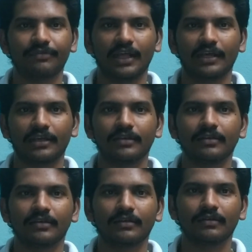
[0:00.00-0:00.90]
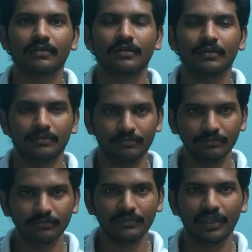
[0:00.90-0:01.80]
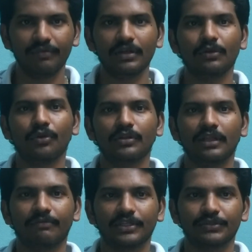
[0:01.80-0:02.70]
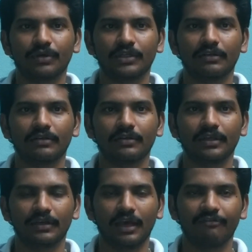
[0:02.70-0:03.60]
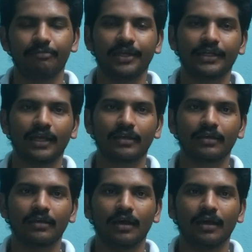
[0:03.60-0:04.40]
of tanker, they will load the freshwater in the aft pit tank